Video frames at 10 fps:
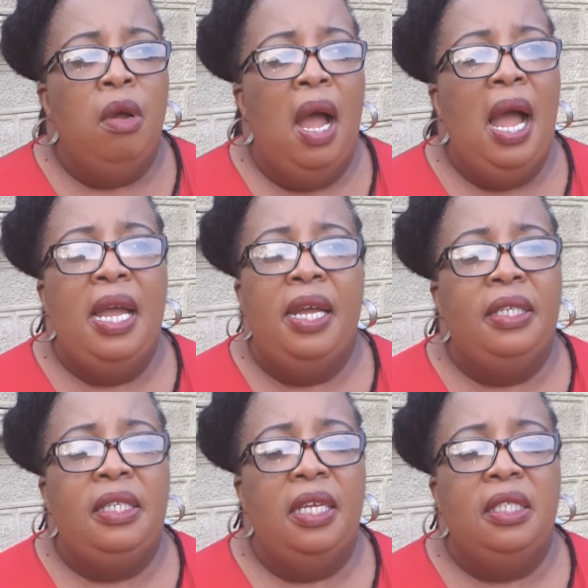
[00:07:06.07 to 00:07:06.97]
I had
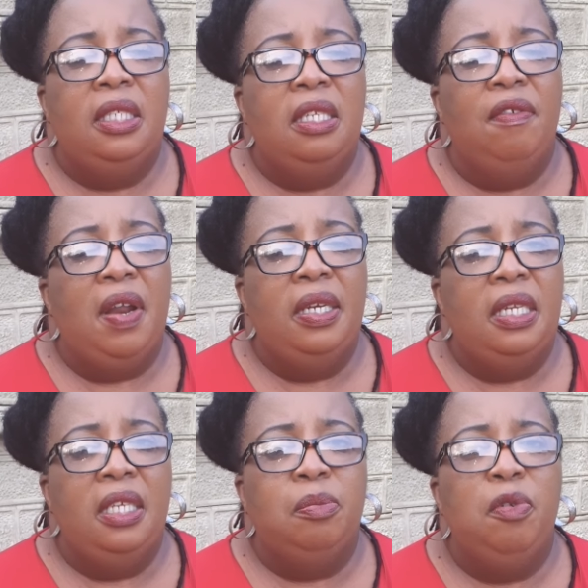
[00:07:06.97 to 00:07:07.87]
several
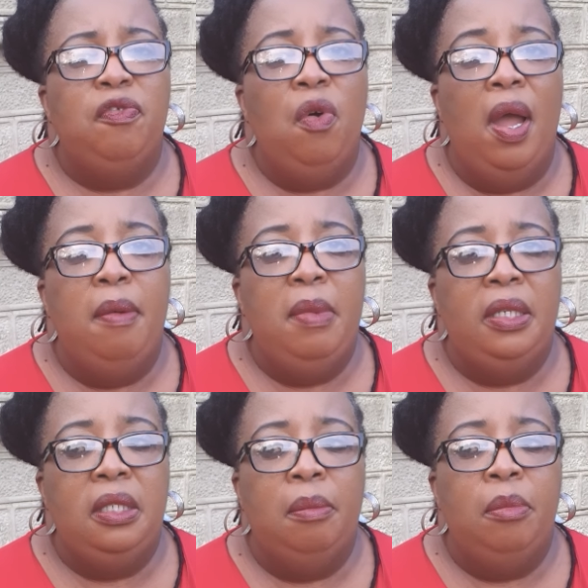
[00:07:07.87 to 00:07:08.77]
tests before I met
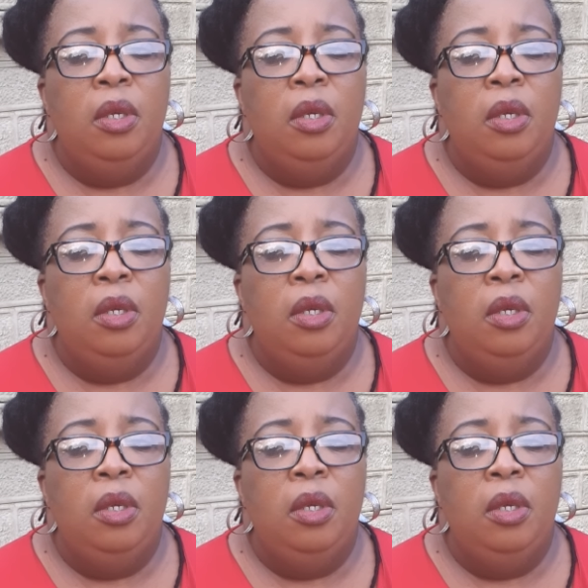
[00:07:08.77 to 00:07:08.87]
him